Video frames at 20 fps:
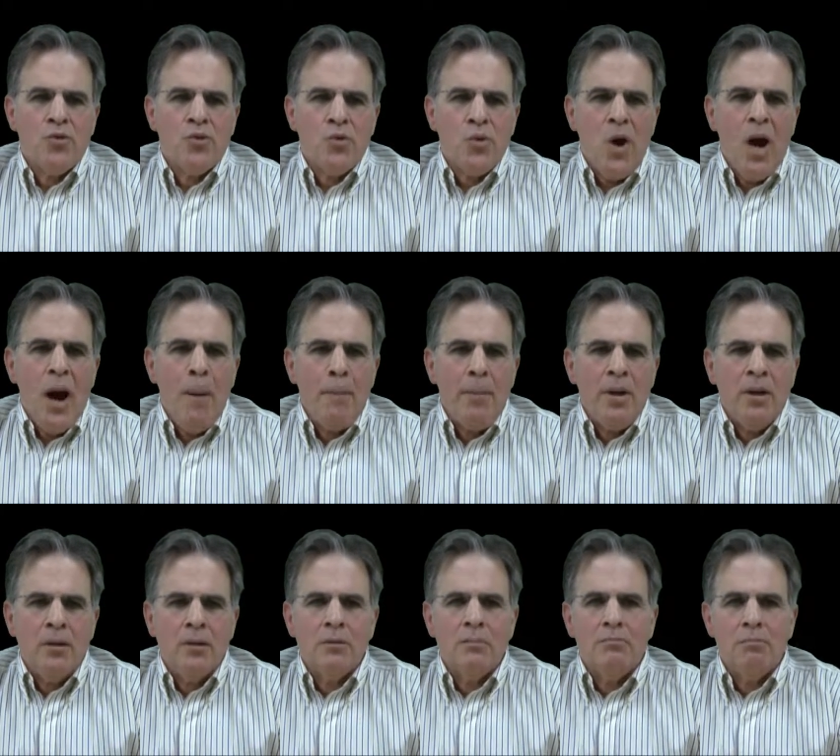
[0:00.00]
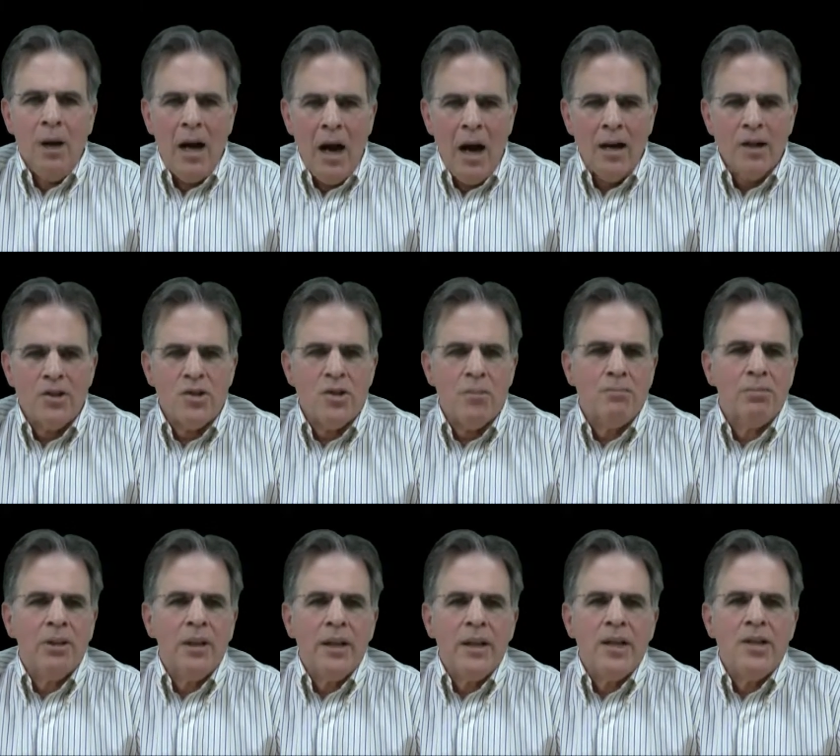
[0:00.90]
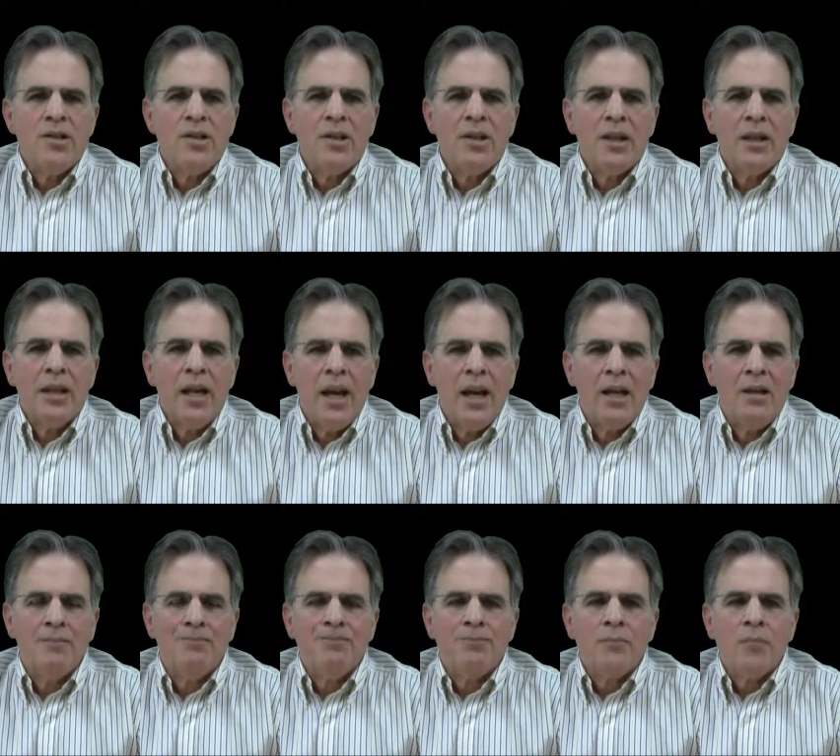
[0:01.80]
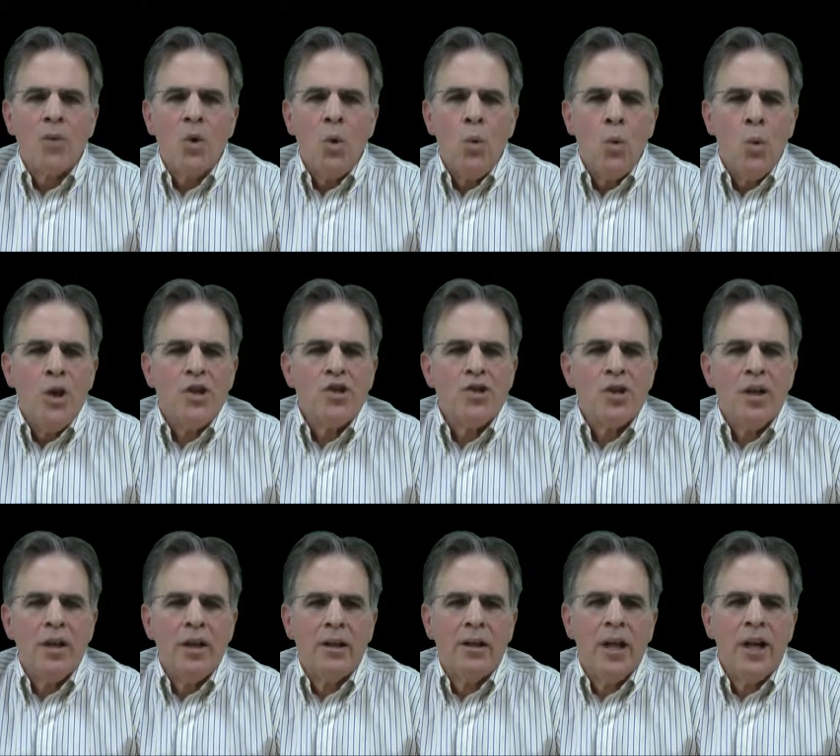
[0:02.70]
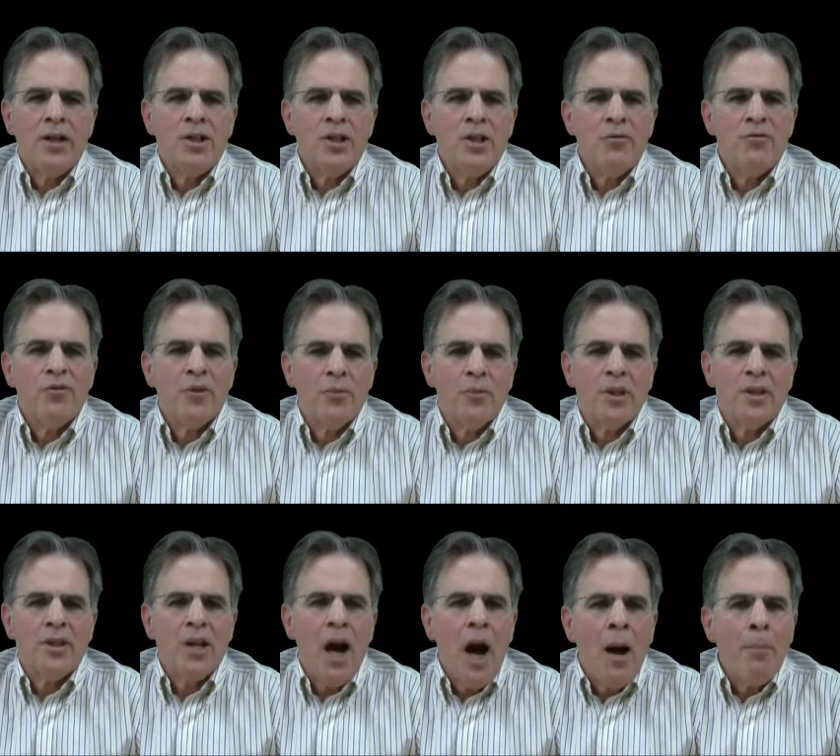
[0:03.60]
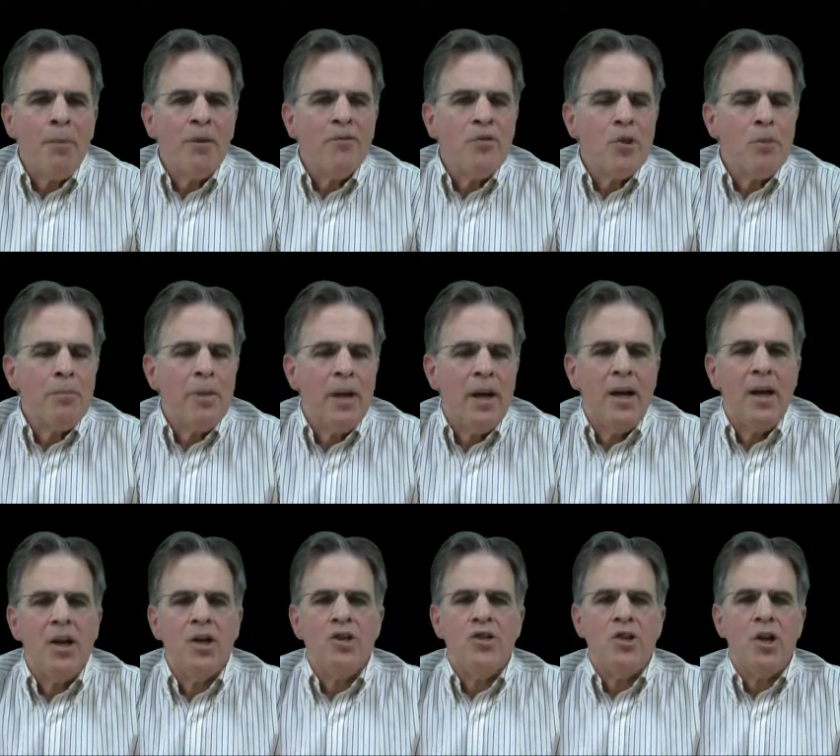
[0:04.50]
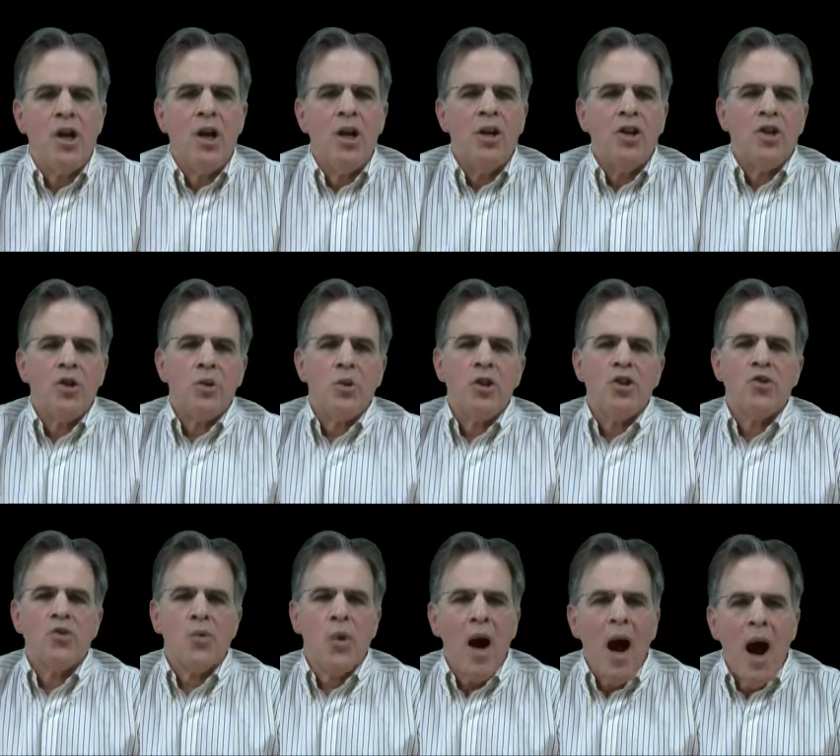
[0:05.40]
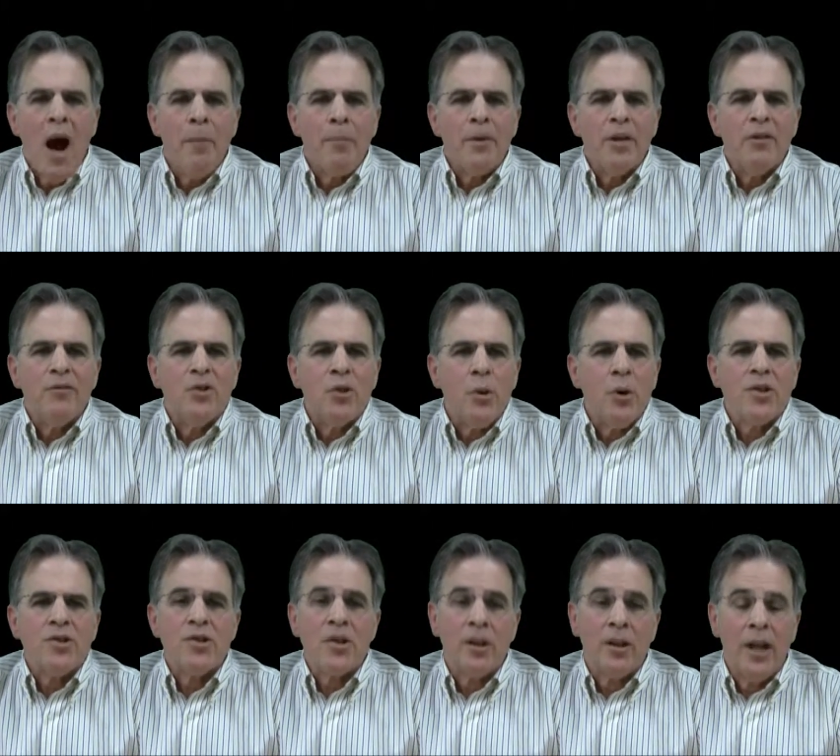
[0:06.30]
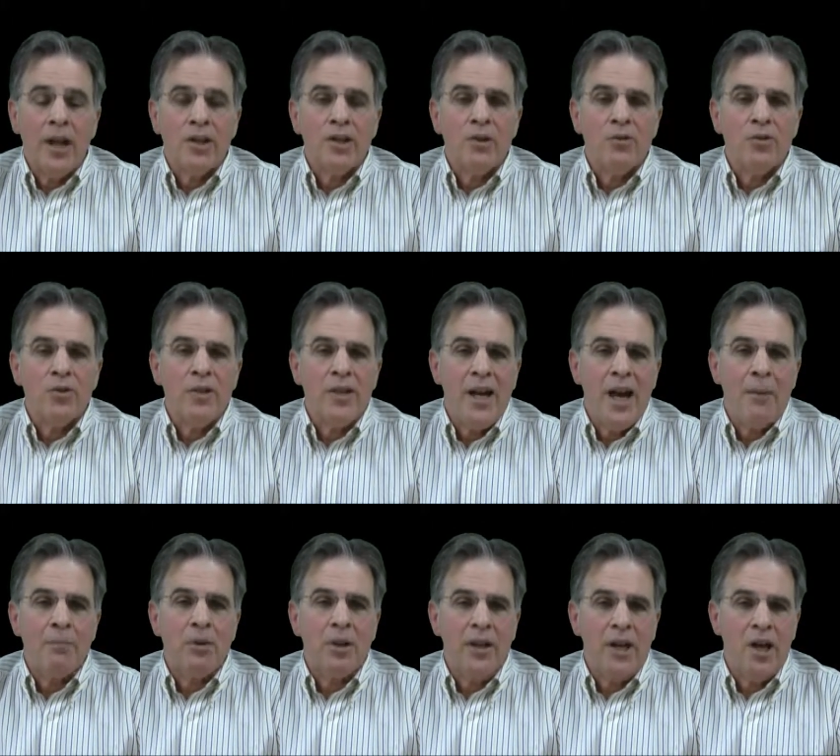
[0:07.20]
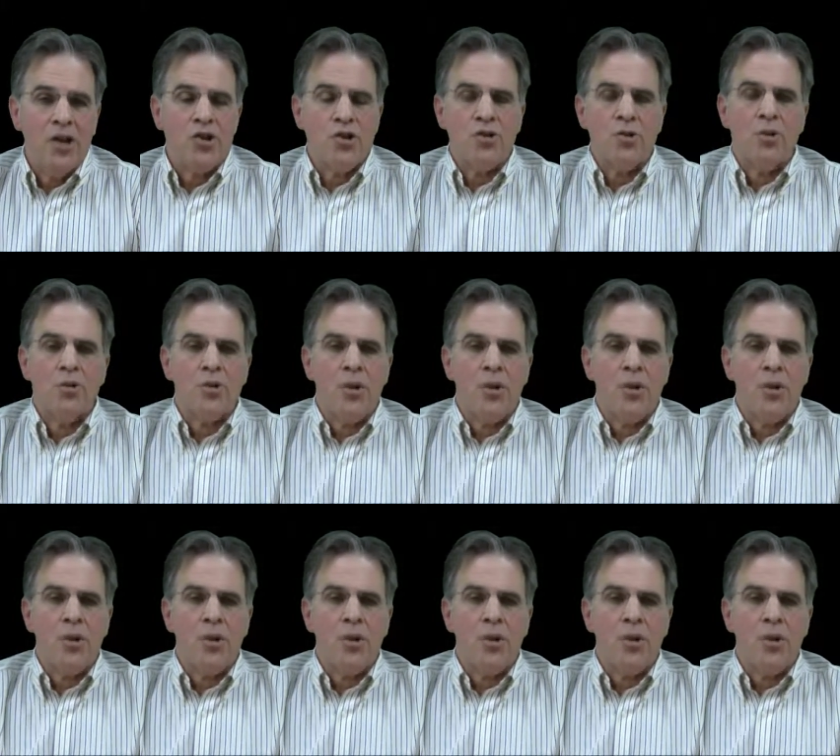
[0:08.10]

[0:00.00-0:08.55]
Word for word: drop box, please indicate which elective from the top of your page you would drop if you are selected for the application or